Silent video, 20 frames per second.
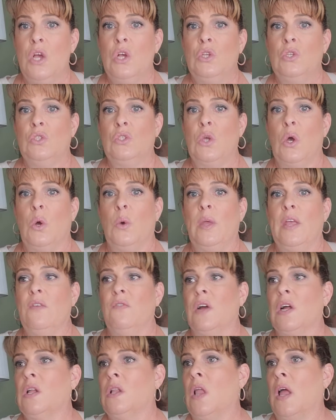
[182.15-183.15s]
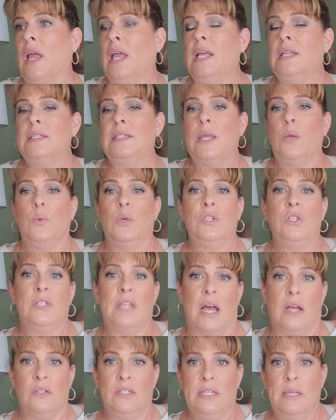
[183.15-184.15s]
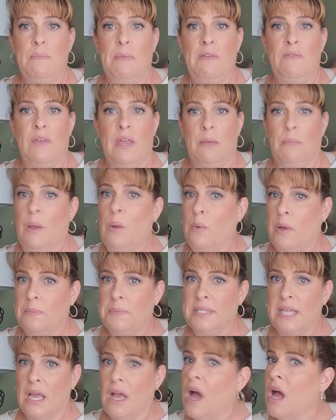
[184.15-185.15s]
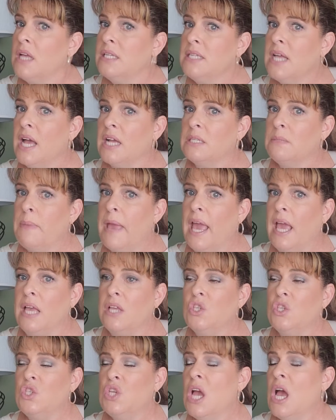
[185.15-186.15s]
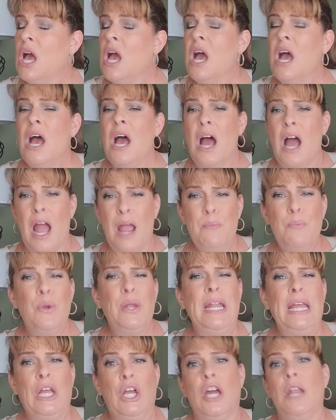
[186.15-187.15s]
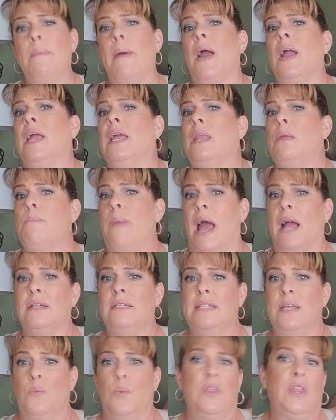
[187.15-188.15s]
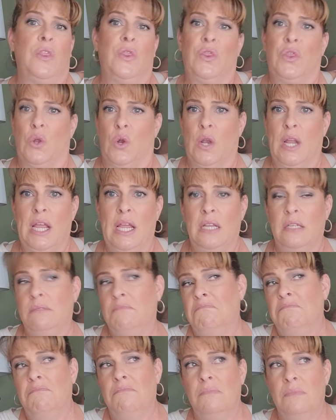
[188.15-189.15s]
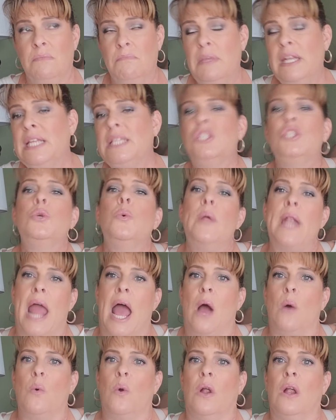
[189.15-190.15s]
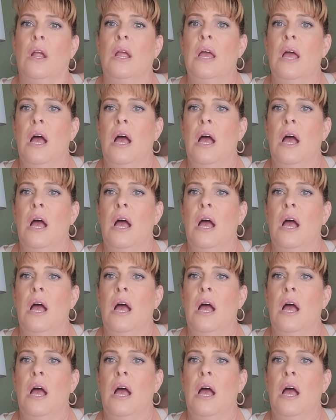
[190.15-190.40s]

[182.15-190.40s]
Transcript: So if a client, say, reaches out to me via my website contact page, I'm pretty good about getting back to them within 30 minutes to an hour.